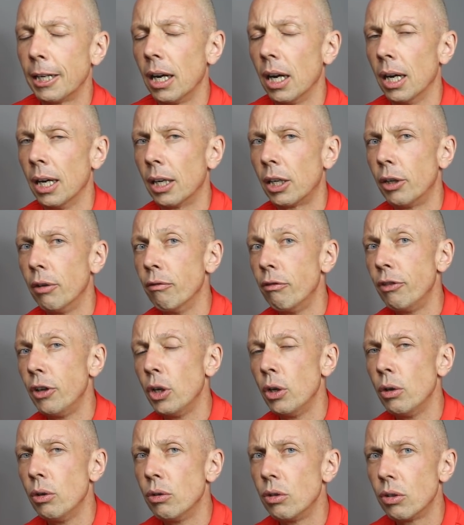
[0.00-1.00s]
Uh,
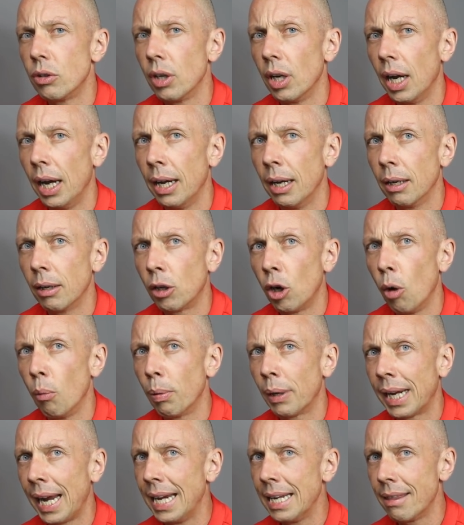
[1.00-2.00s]
confuse uh, and
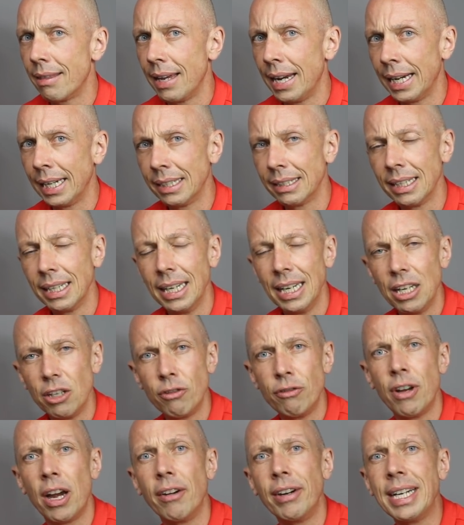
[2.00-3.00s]
complicate things,
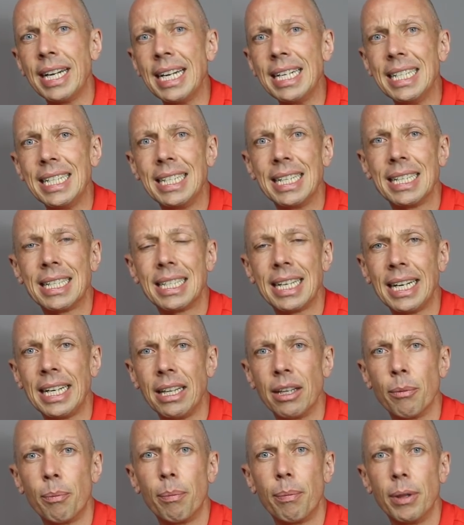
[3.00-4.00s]
it's very easy to see
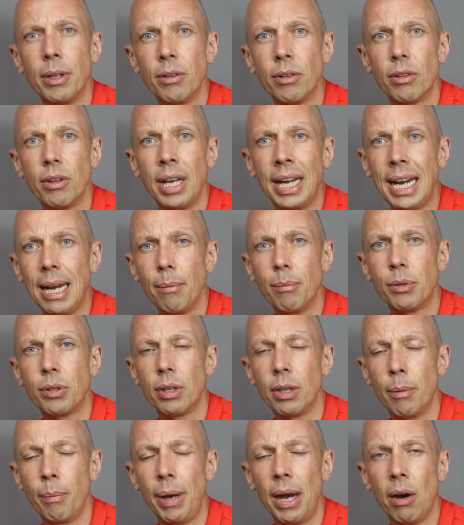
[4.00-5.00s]
the, the, the hips
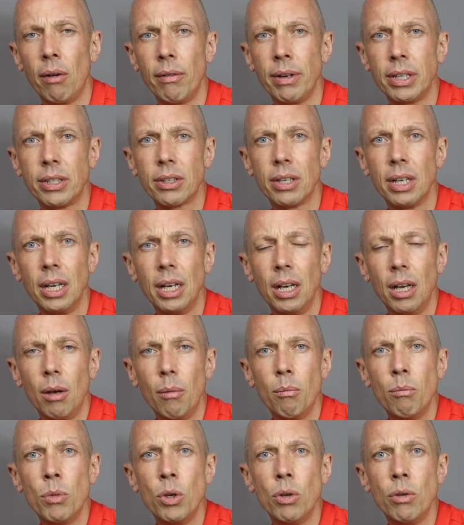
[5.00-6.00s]
and the pelvis
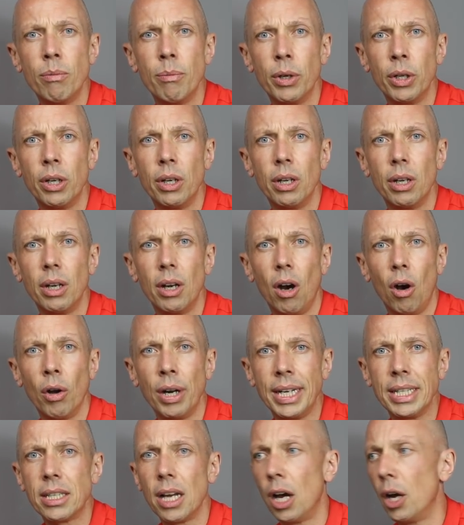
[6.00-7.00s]
movement on
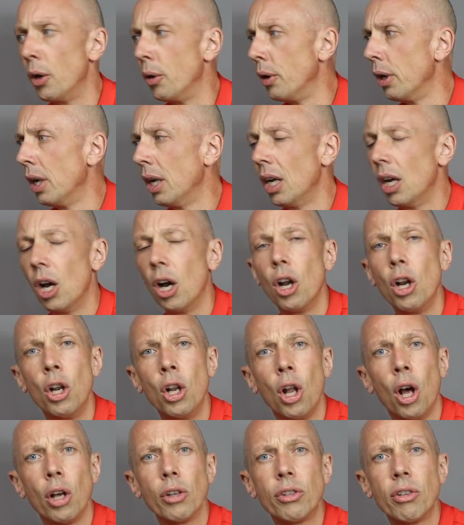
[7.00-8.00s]
its own.
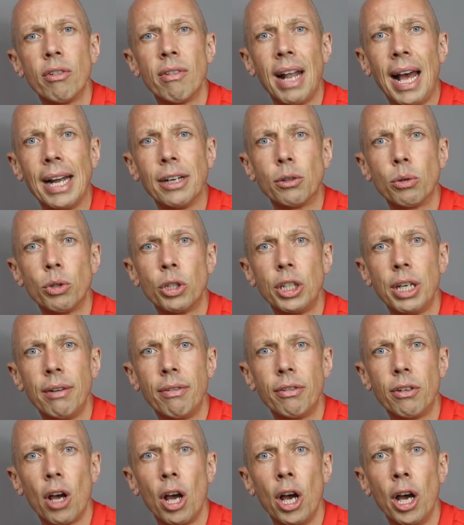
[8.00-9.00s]
Lots of lateral
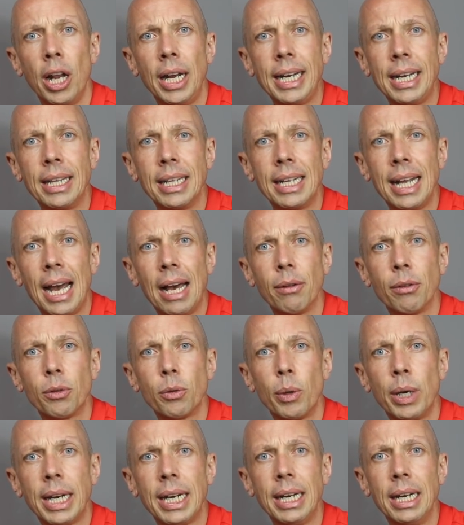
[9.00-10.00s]
shift early in the
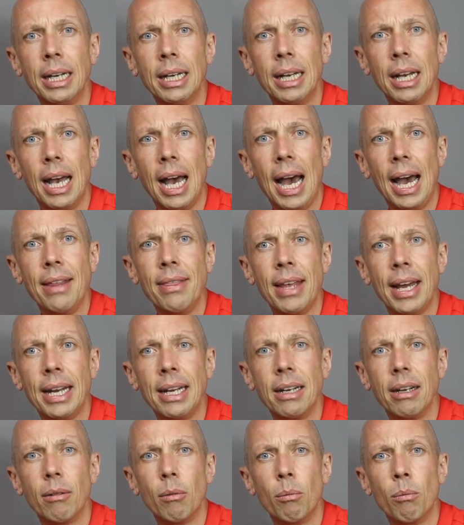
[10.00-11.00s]
downswing, and
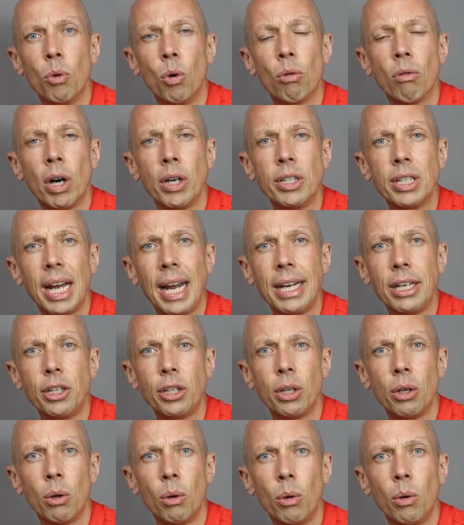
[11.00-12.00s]
then more
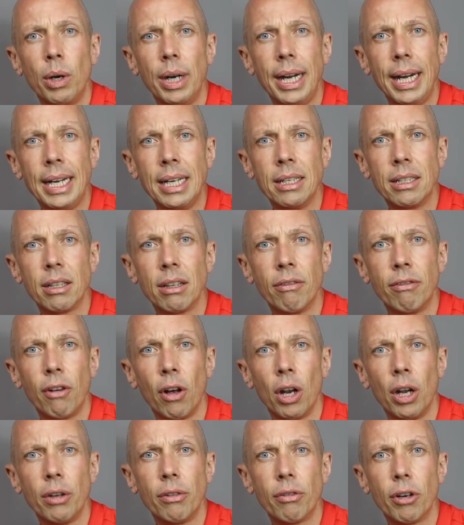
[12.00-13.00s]
rotational into the
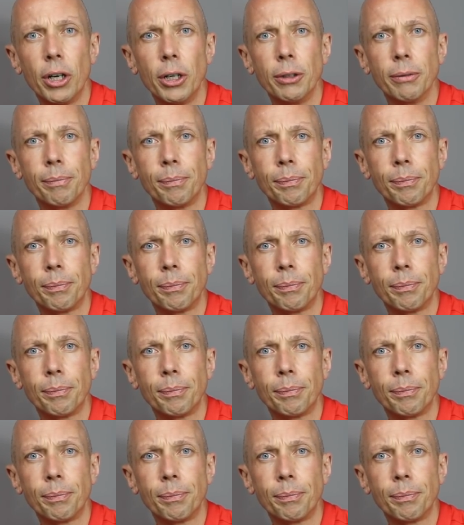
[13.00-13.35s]
follow through.